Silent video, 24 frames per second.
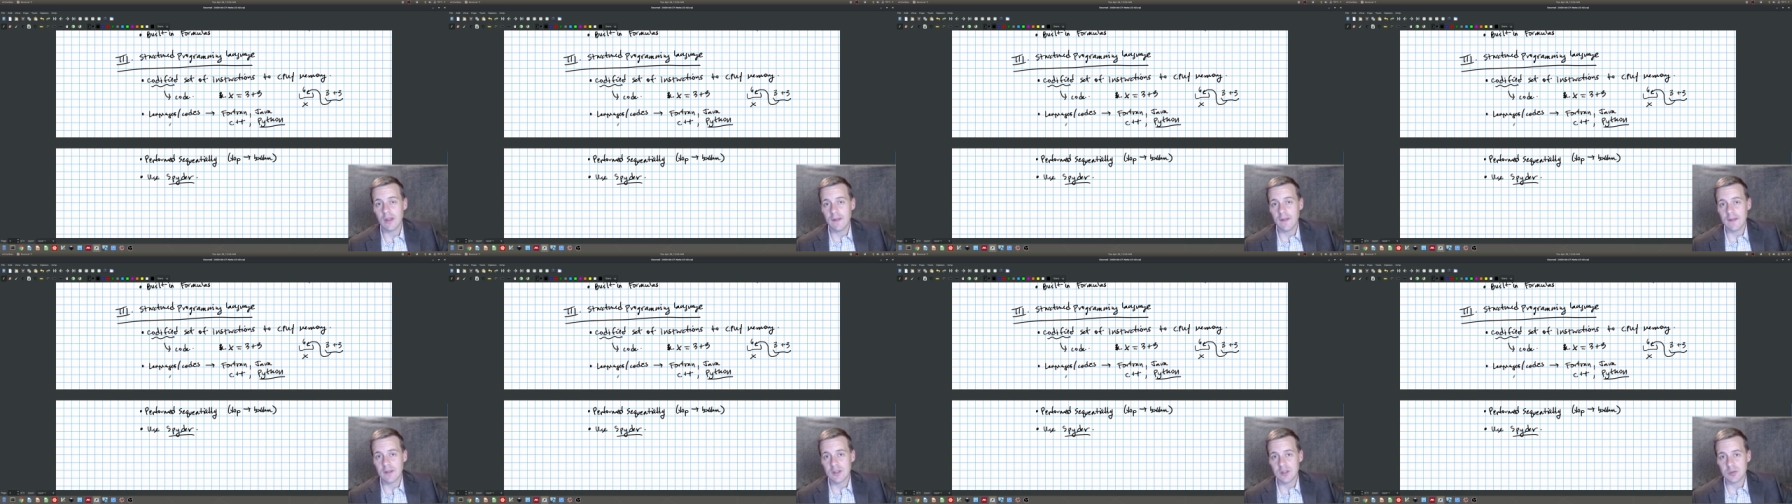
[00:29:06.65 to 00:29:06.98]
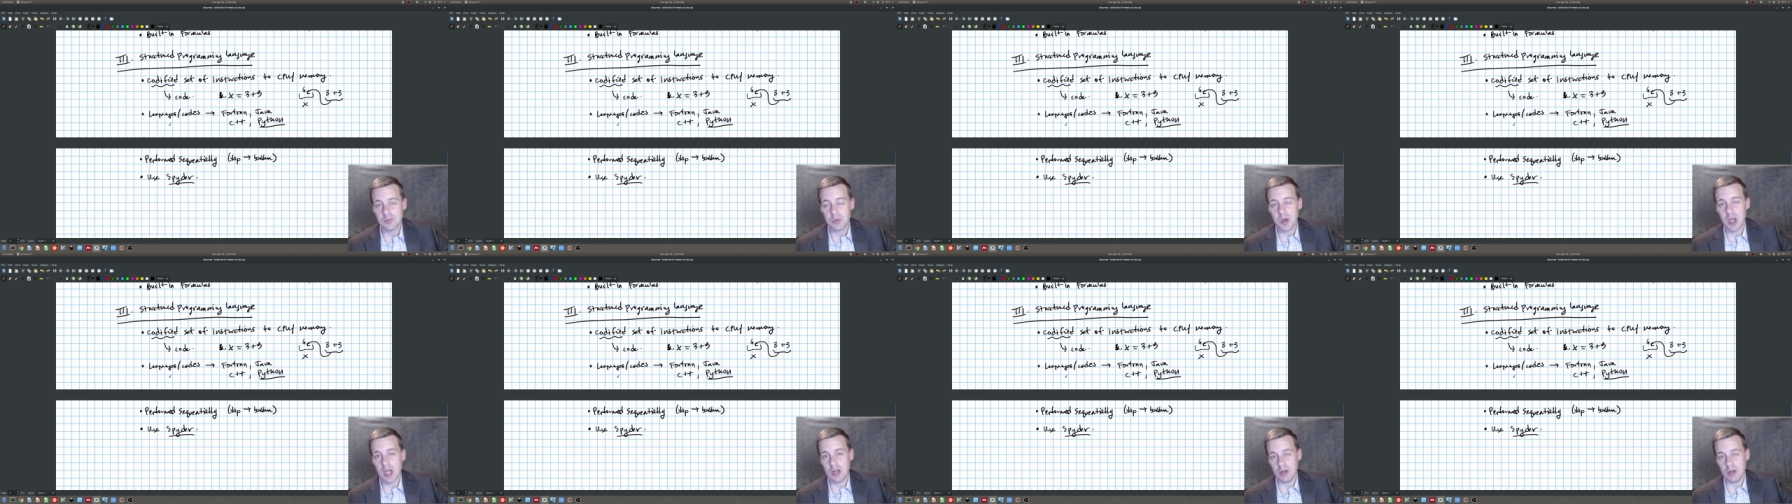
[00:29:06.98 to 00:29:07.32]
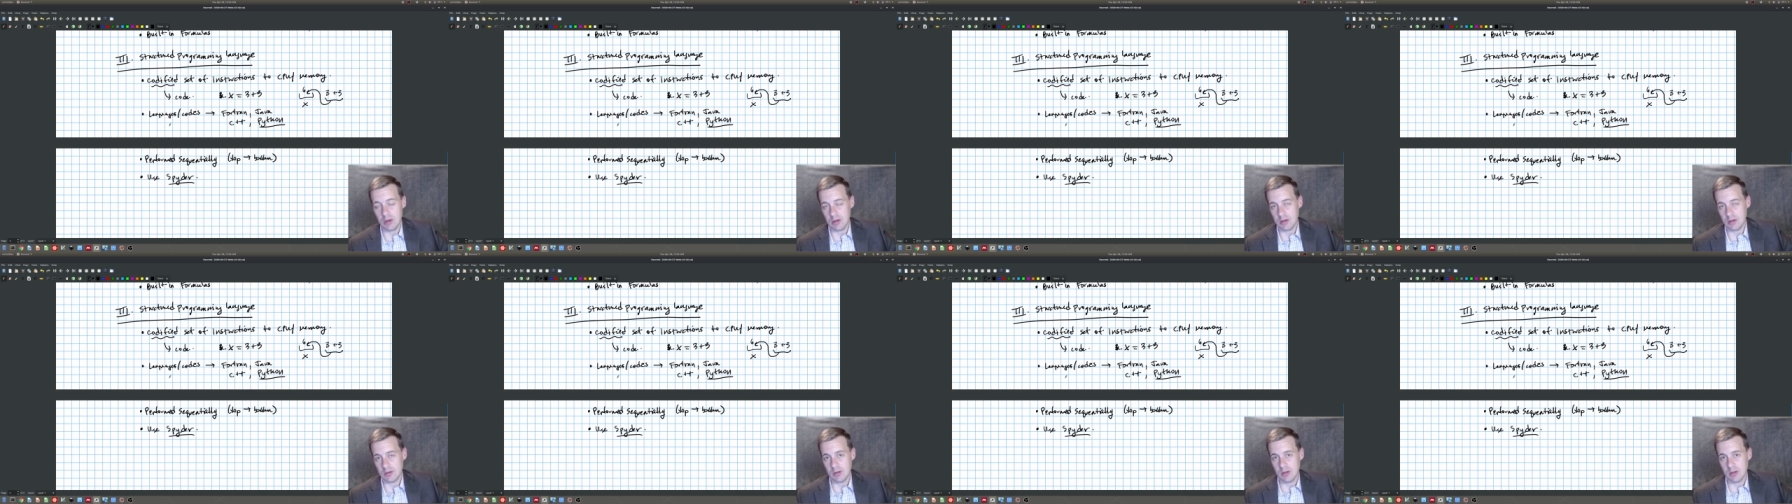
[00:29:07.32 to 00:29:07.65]
Spyder,
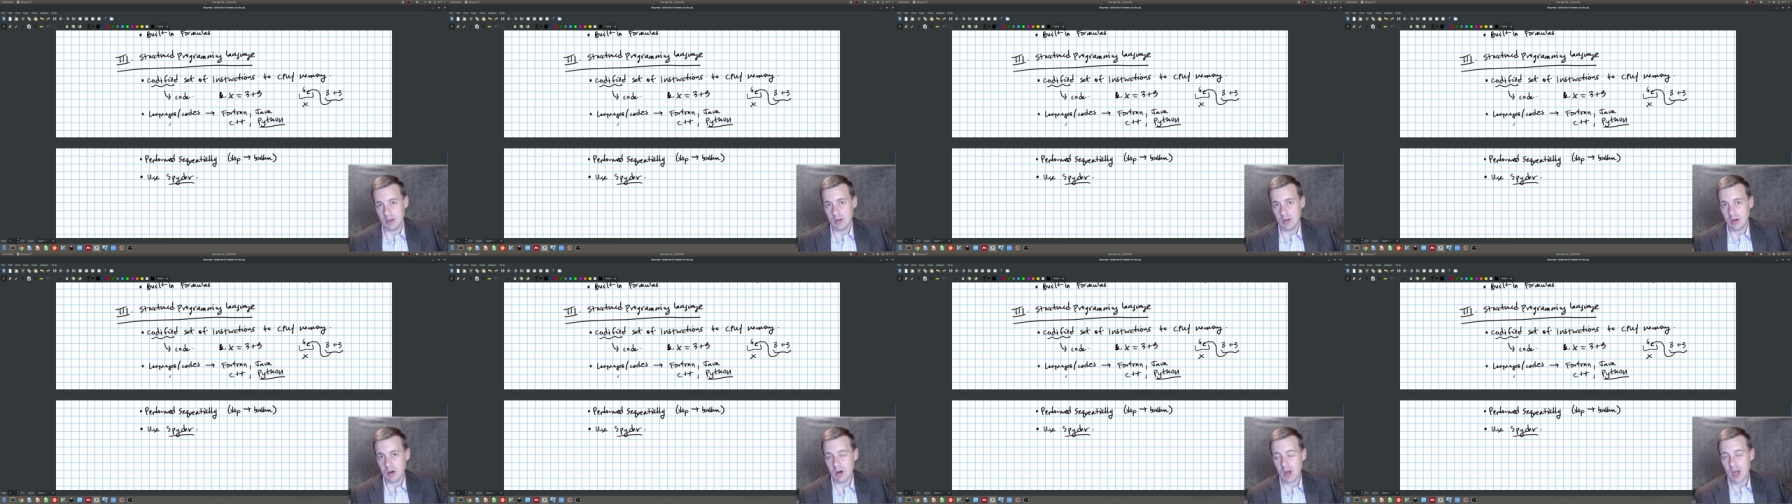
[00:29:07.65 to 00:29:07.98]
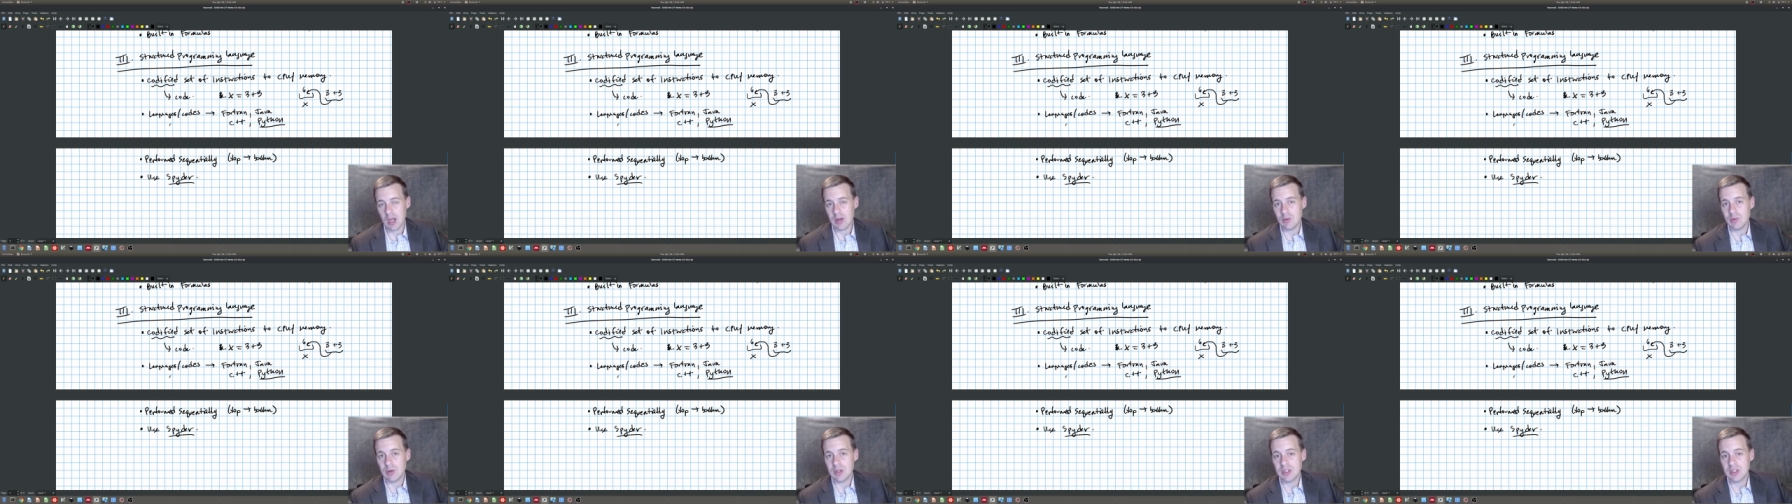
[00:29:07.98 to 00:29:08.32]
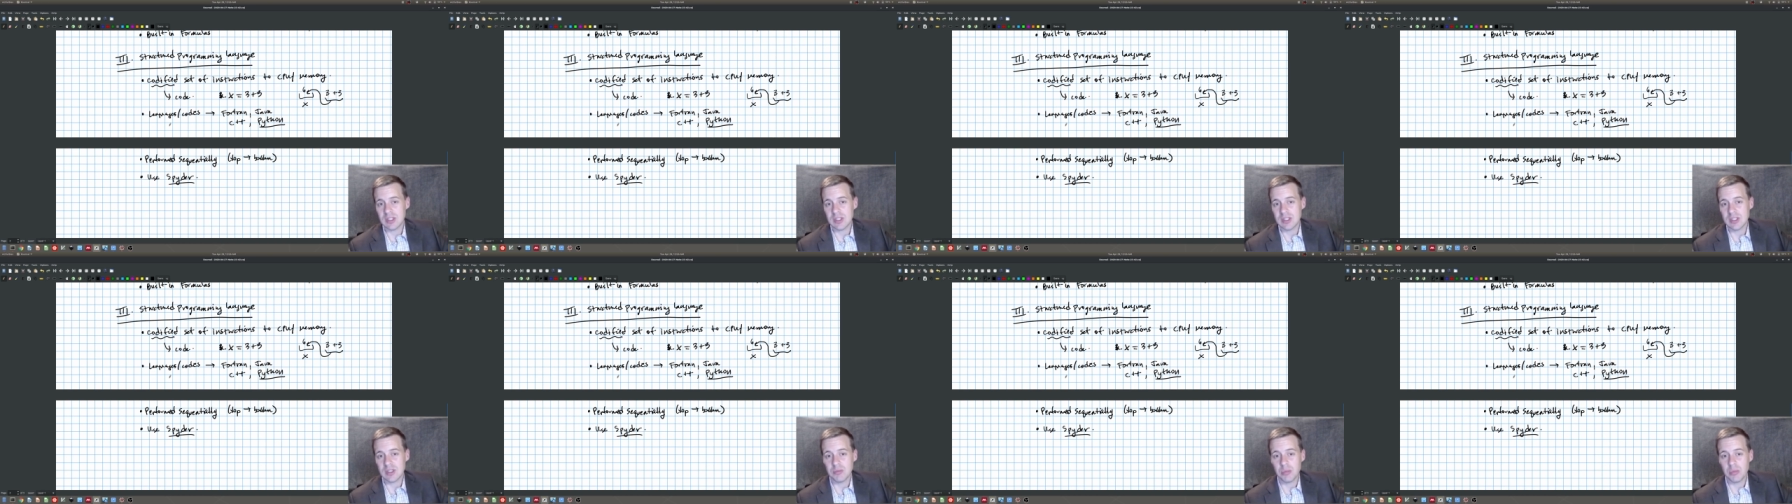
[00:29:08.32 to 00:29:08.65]
all right, which is
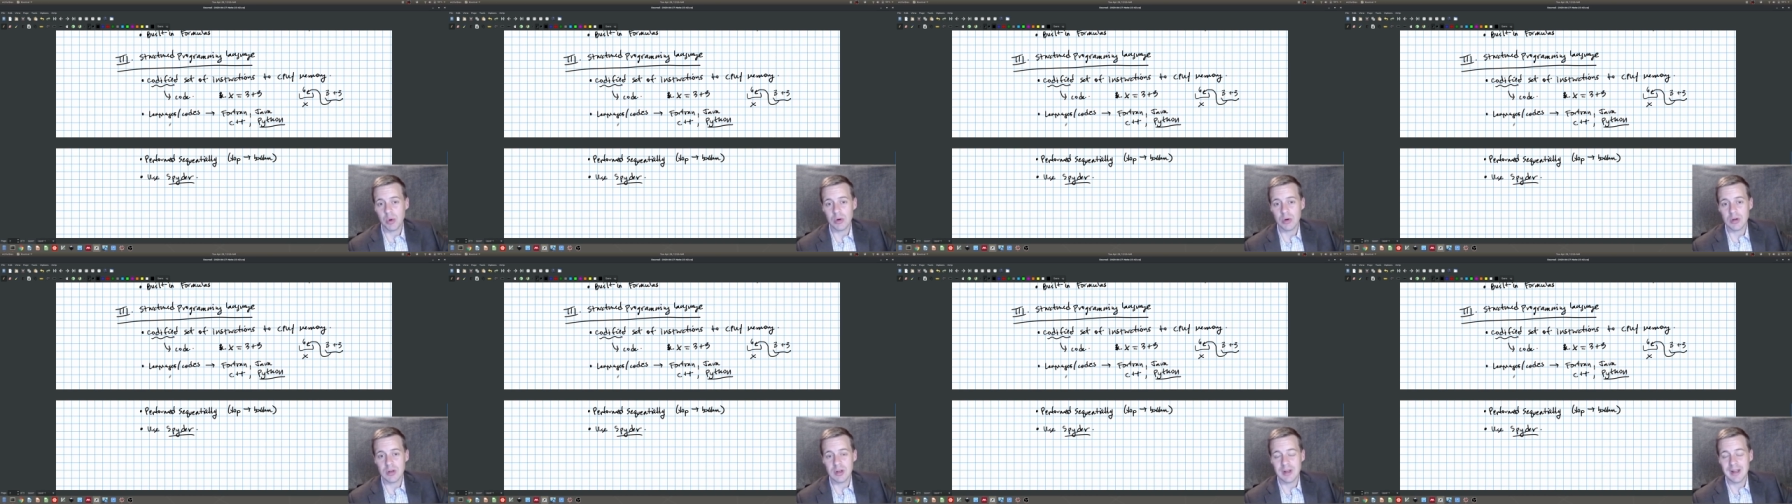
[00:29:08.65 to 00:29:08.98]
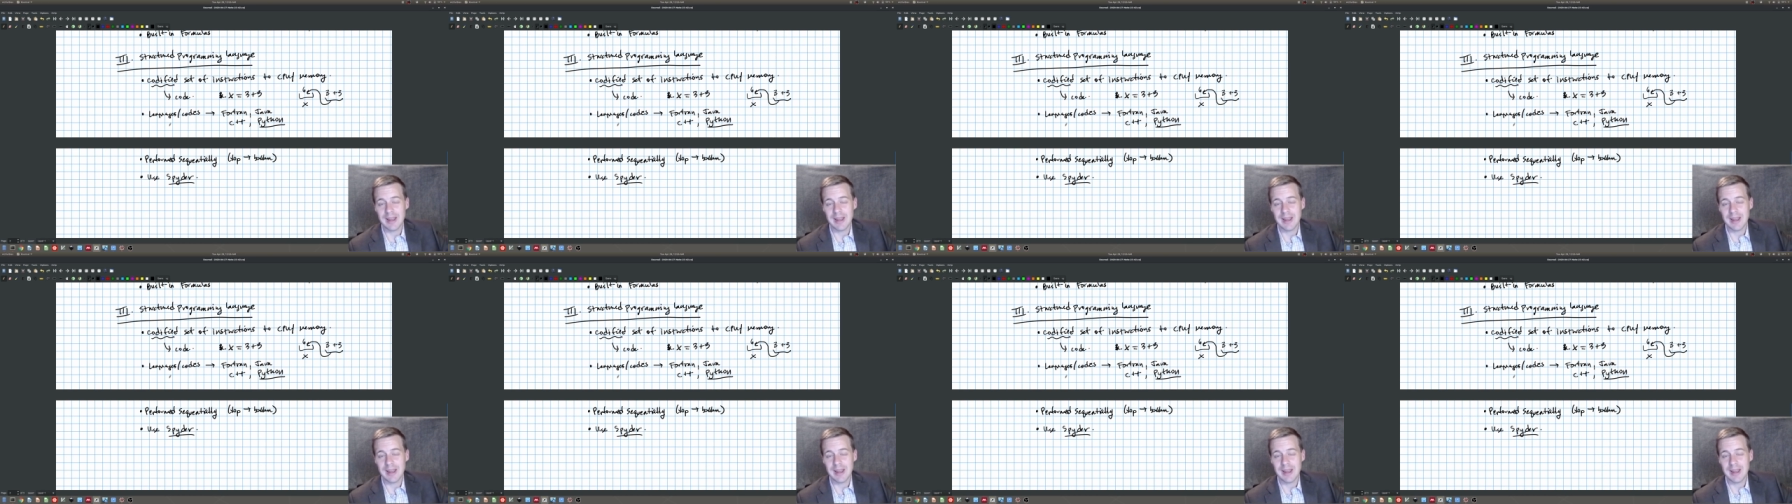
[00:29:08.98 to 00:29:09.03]
important.